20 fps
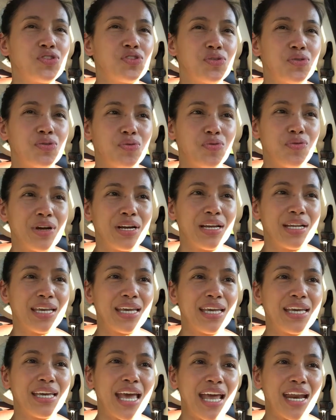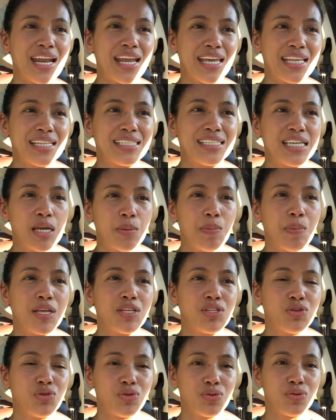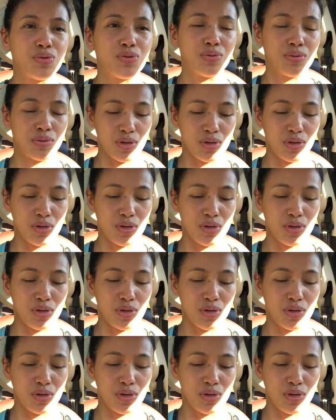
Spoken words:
to really get deep into